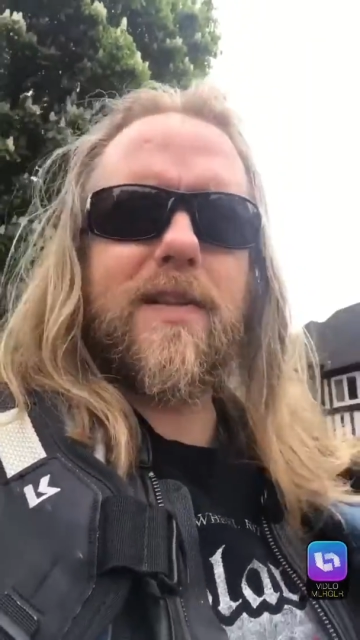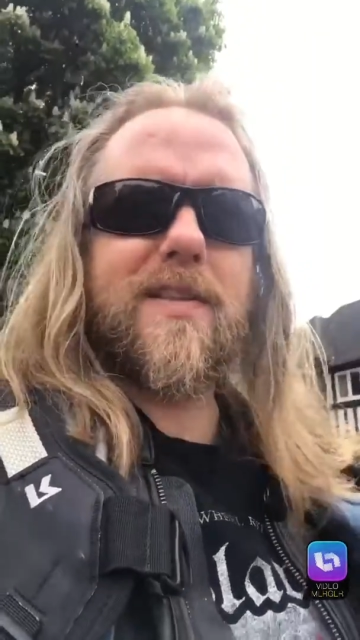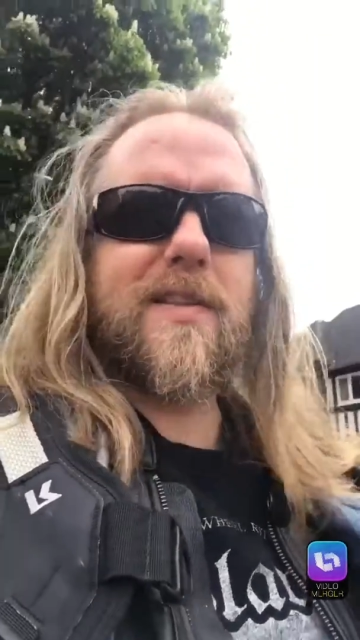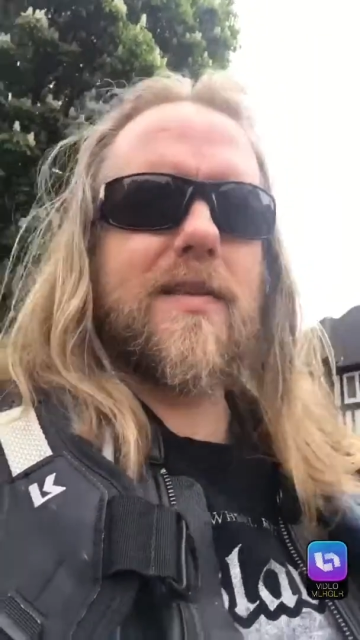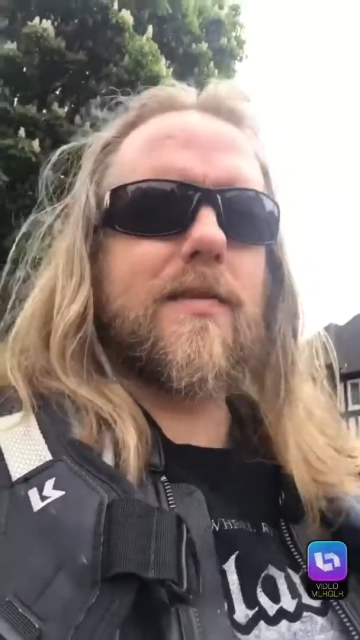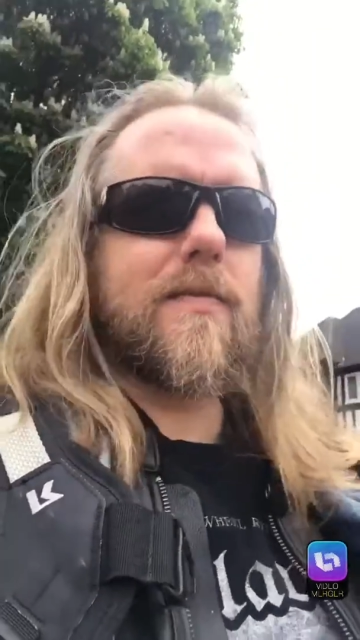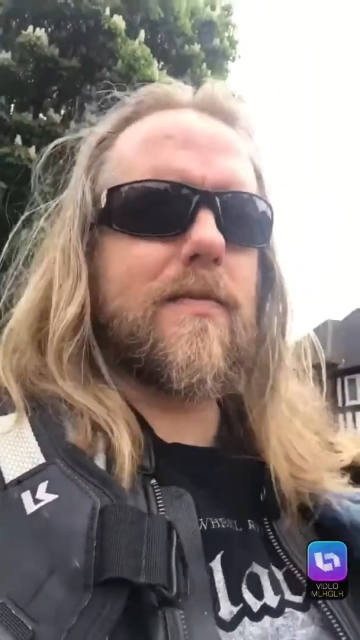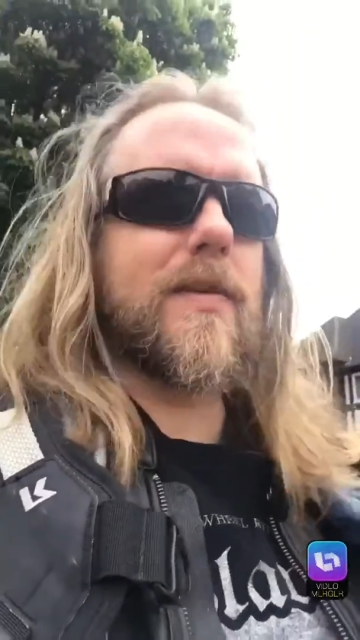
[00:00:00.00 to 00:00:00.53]

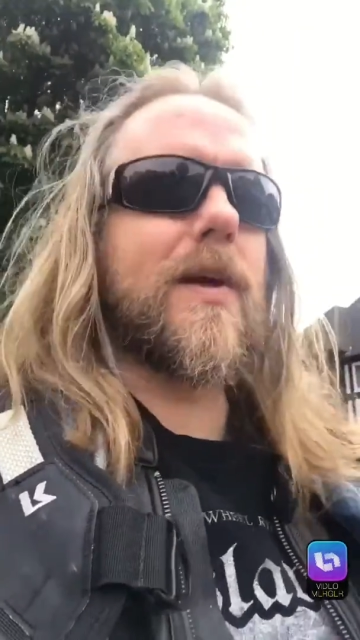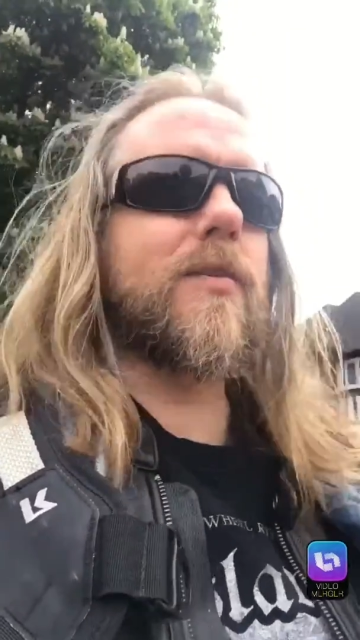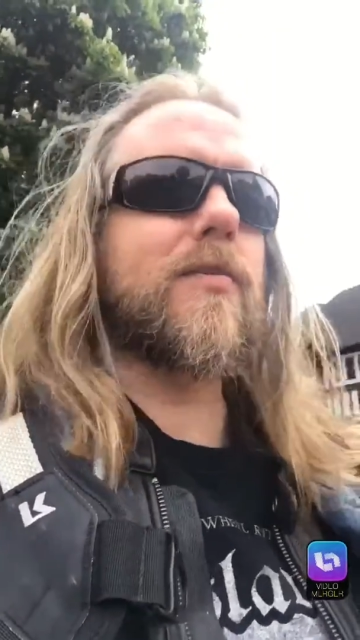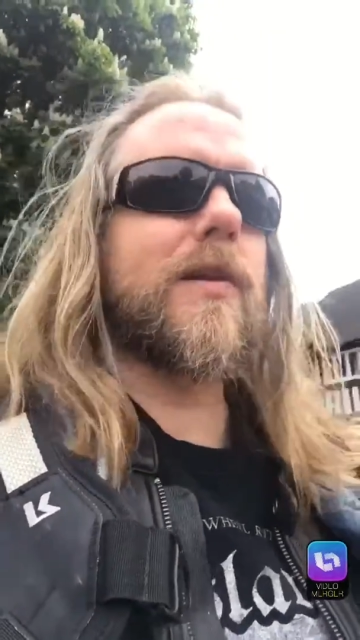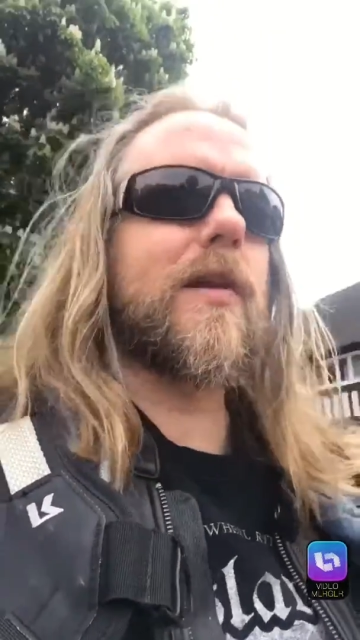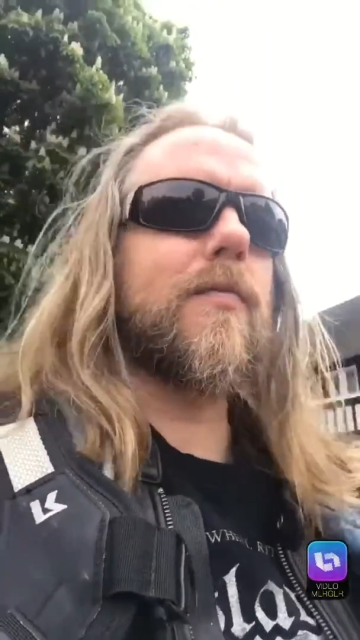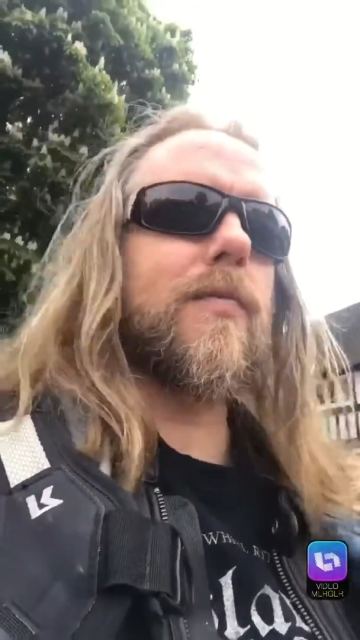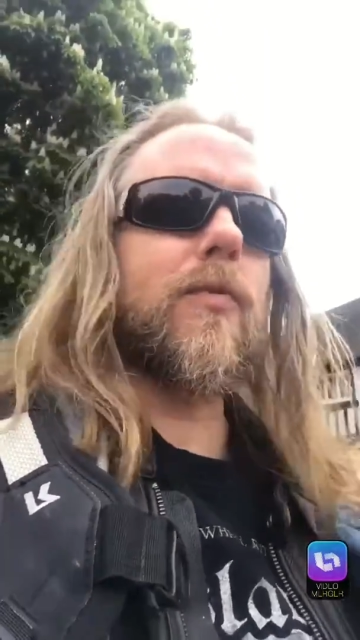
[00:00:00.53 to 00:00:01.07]
It sounds
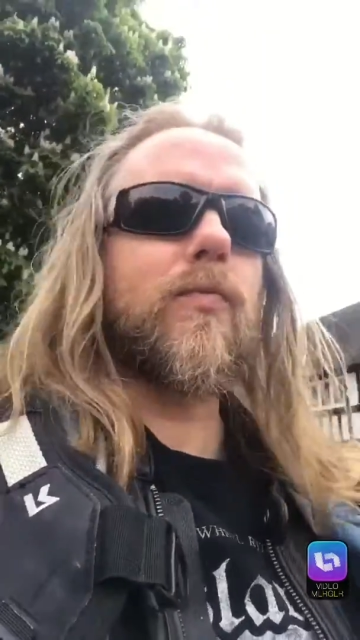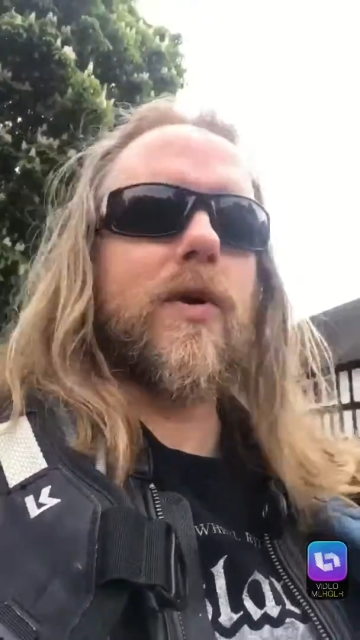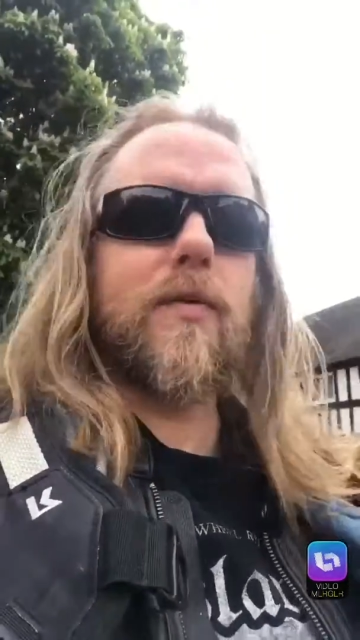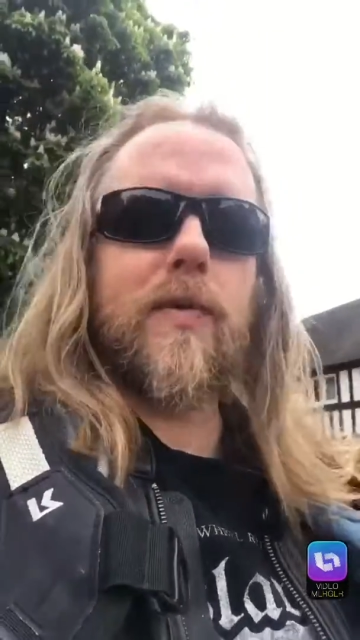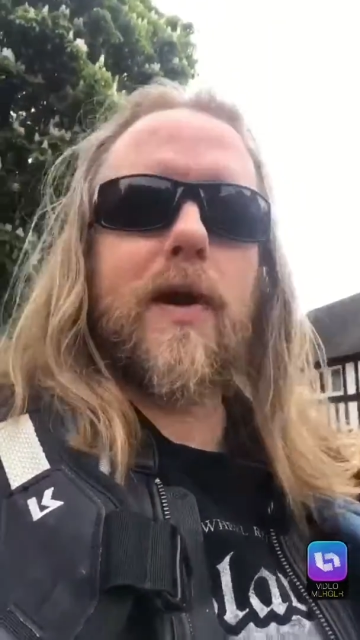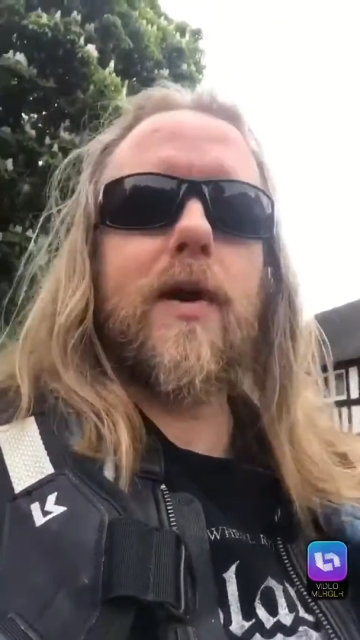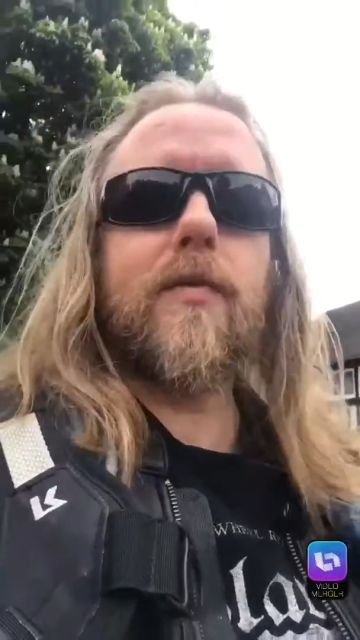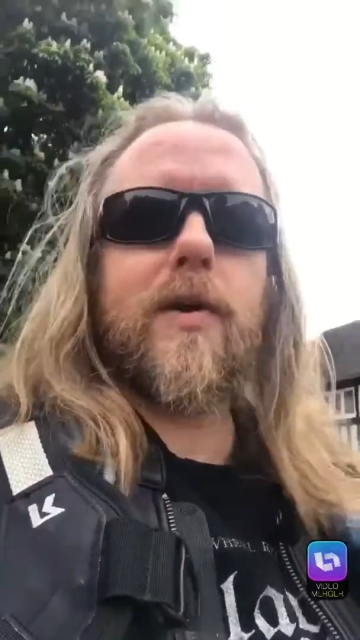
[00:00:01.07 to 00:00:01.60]
a little bit weird, but I